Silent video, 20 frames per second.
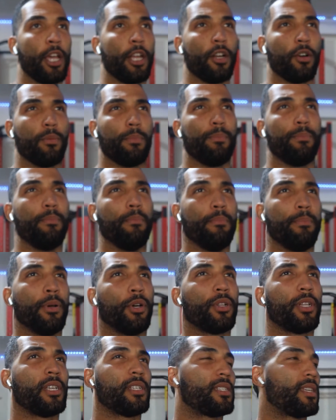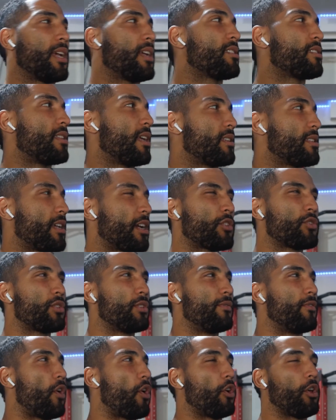You know, building sets, that's extra
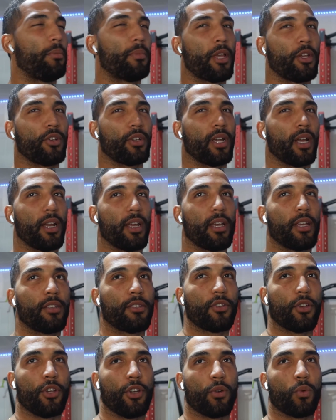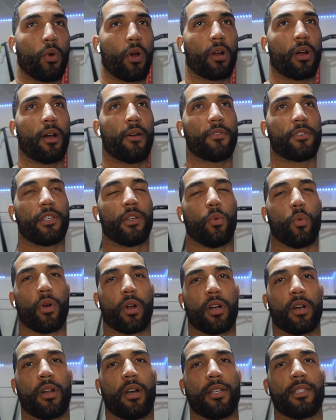volume that you're getting, and so you're obviously
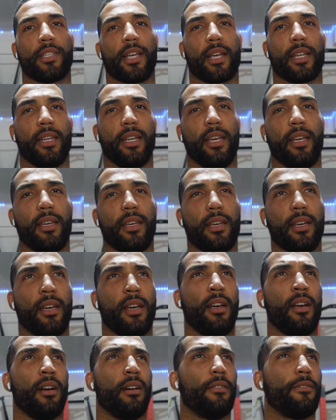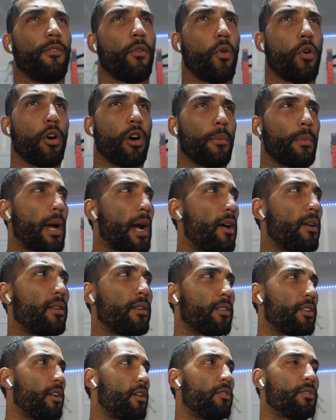working on technique, form, how,
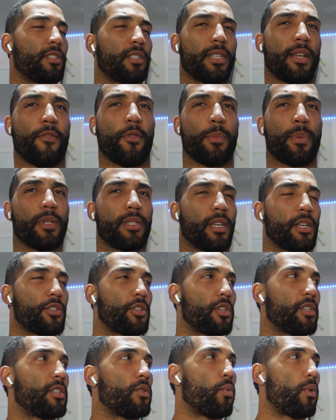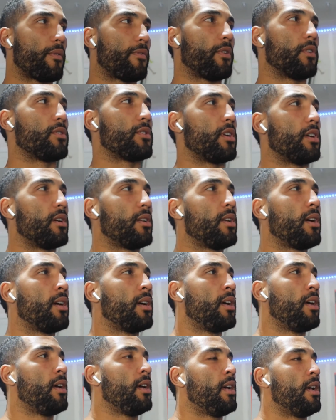you know, just different positions and what feels good.
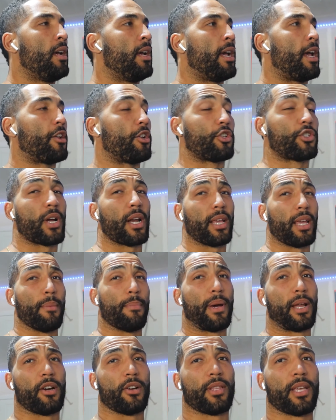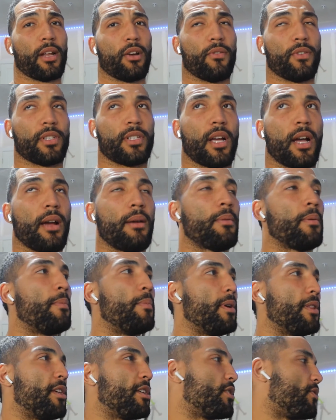And you're trying to get better at that over time.
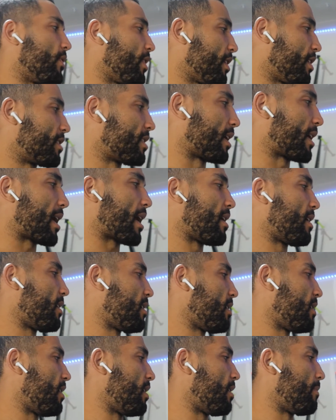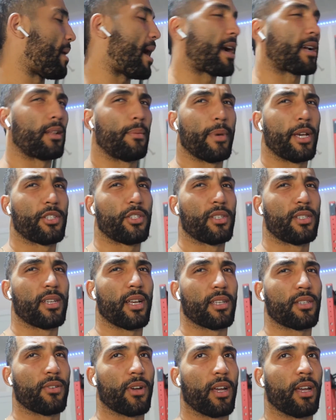But these are really just like acclimation
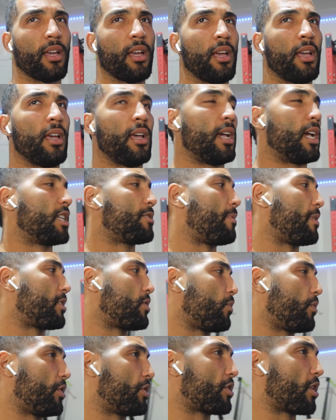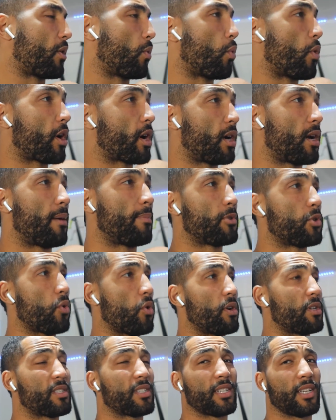sets, right? Especially when you start working up
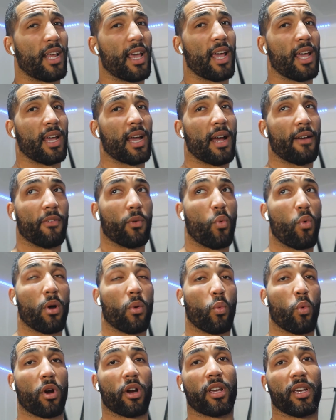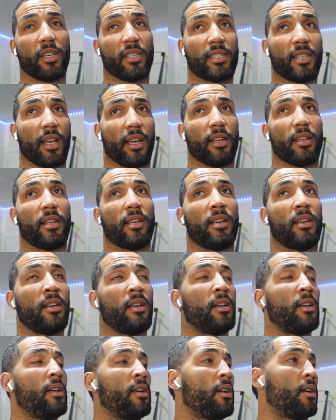towards today, I have one working set,
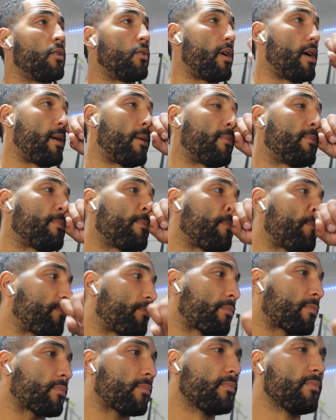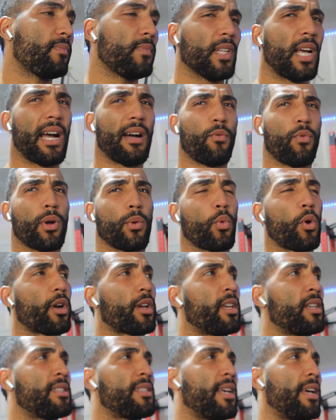right? I have one
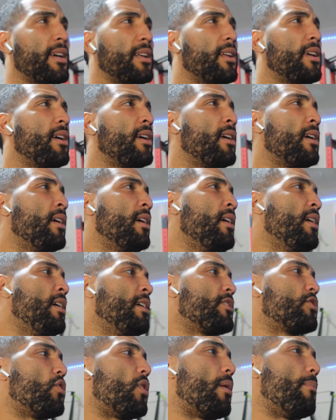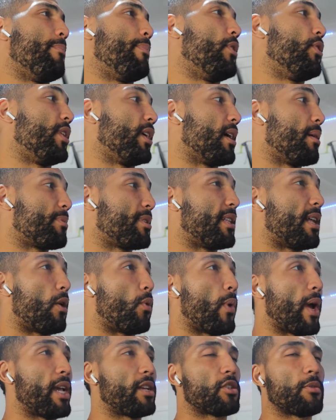working set, so I'm building up to that
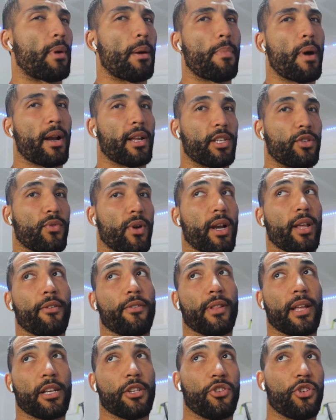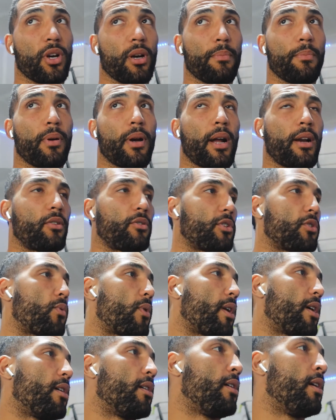weight, so my body's ready for that jump. I don't just
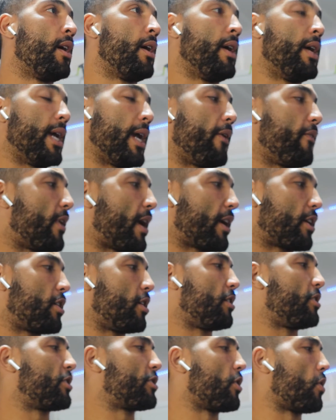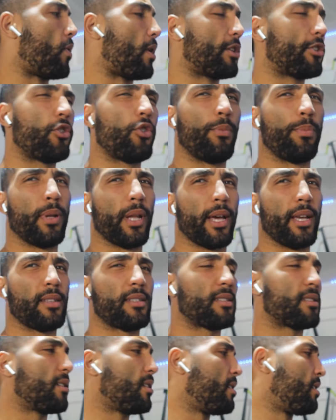wanna, even though I could still want 2
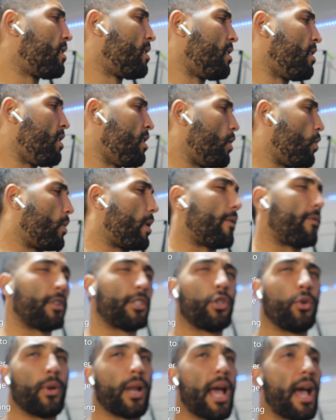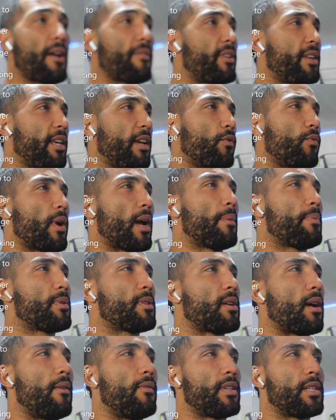plates, whatever, 2.5 and get reps.
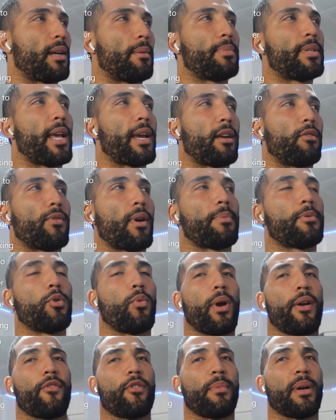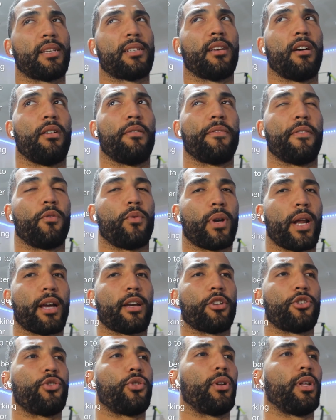Obviously I'm taking reps away from myself of what I
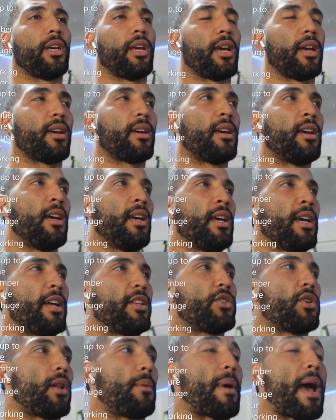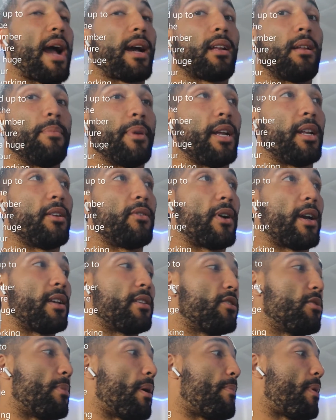could truly get until I'm acclimated, right?
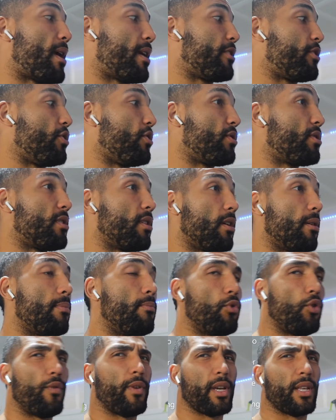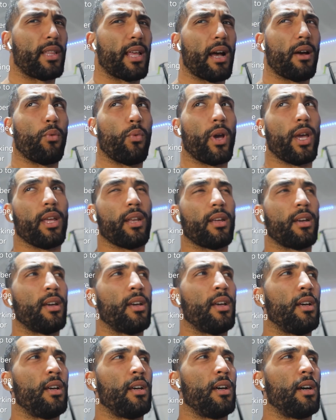Until my body's used to moving that weight
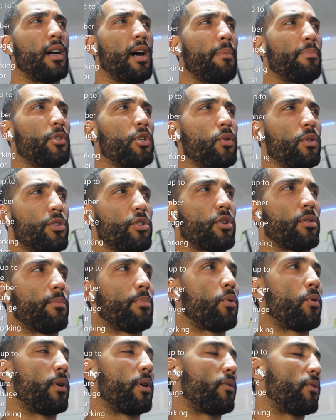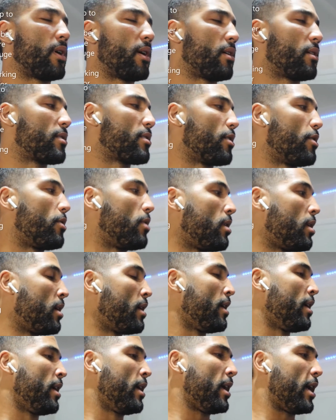up to a certain point, right? So
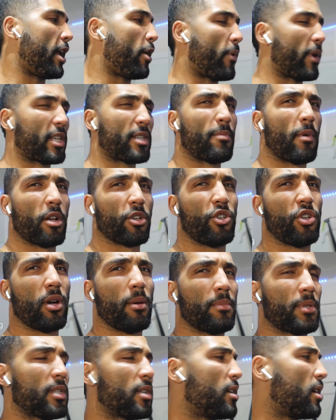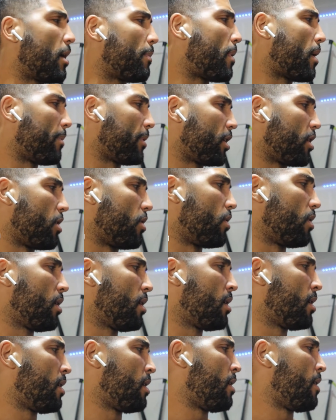anyway, small jumps. I'll probably go
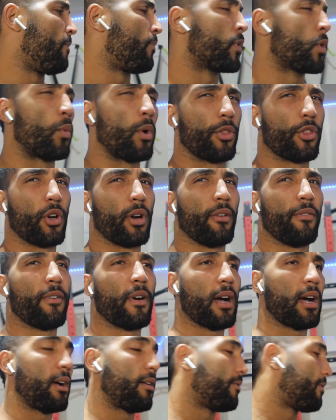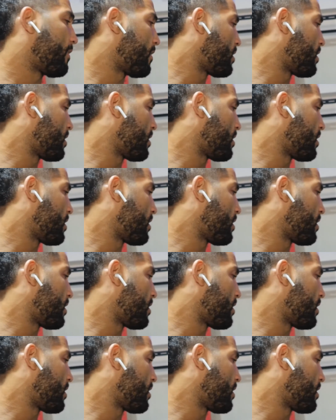135,